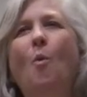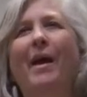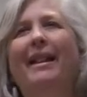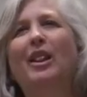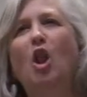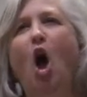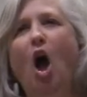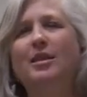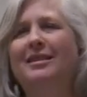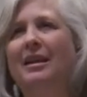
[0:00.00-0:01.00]
But I
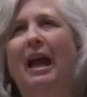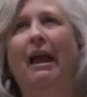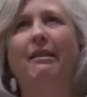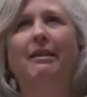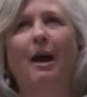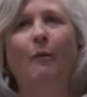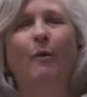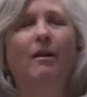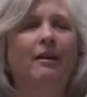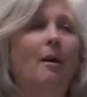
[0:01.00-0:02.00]
like
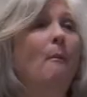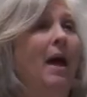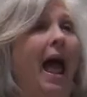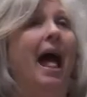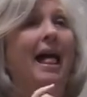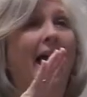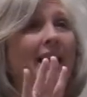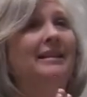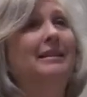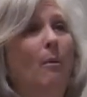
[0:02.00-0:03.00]
challenges.
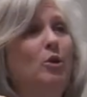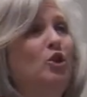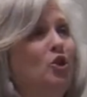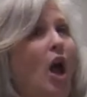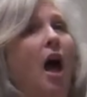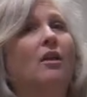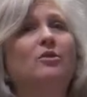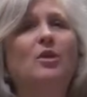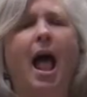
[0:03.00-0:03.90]
I love it.